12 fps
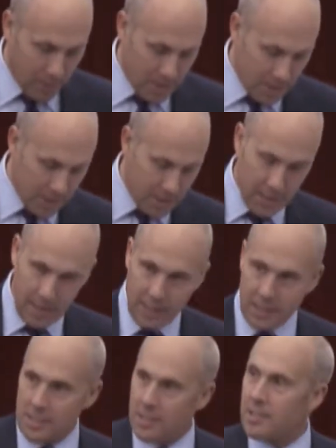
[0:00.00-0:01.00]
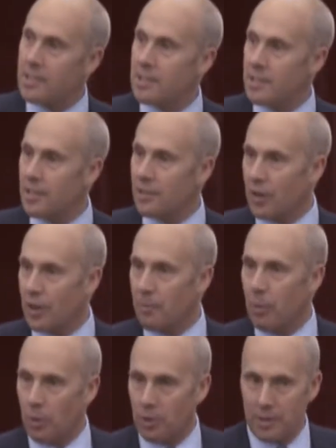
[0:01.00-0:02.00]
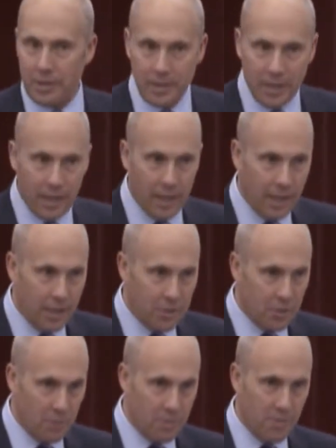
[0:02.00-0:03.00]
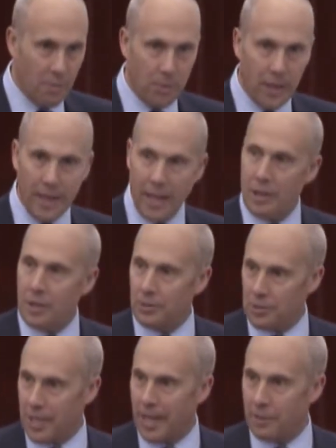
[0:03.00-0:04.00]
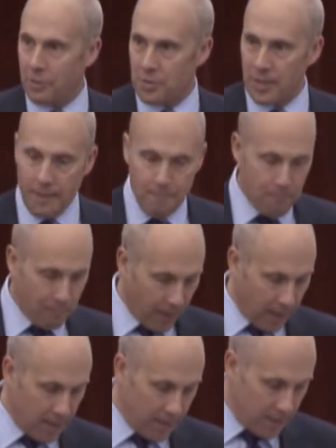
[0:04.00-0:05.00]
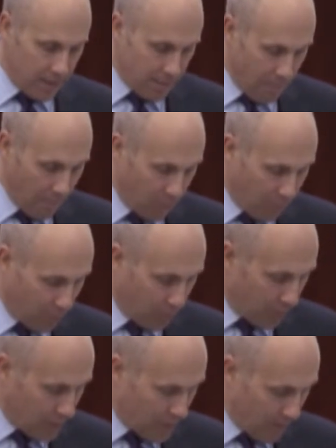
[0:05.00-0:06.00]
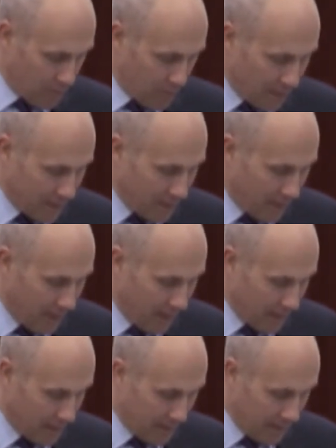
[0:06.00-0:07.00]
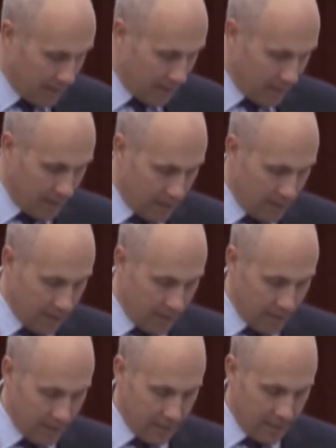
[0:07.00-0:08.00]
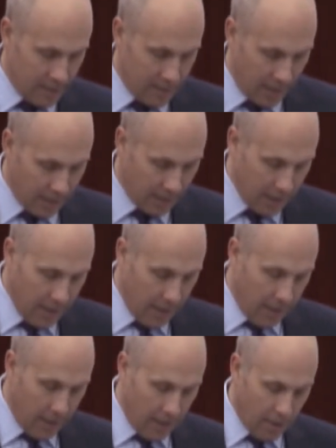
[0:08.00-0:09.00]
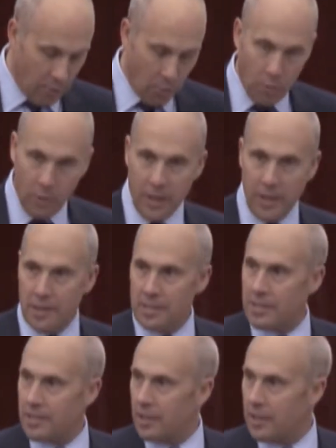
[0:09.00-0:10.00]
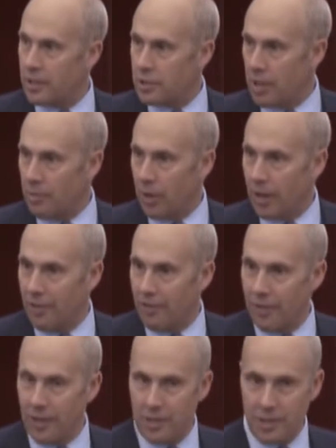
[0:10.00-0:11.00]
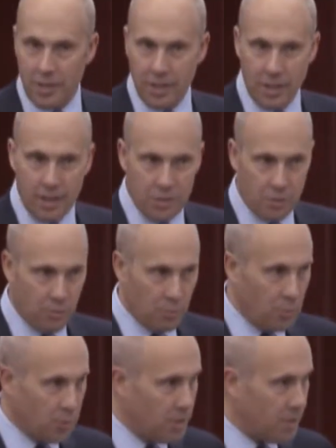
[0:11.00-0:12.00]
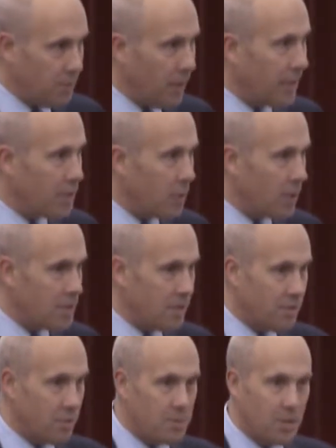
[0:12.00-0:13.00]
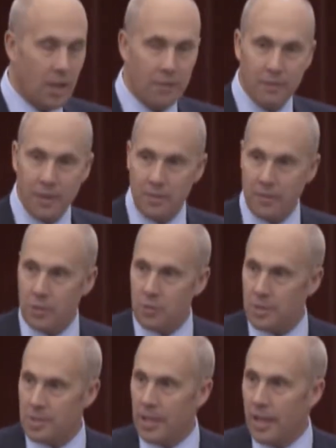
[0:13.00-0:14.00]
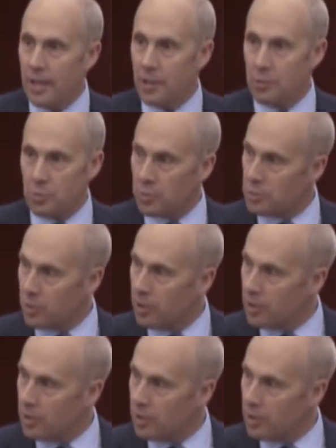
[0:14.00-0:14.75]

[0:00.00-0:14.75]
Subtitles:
this is that consistency is very important in terms of applying ethical standards. As the member for Cypress Medicine Hat said, we in this chamber have certain rules that apply to us in terms of conflict of interest. Those rules are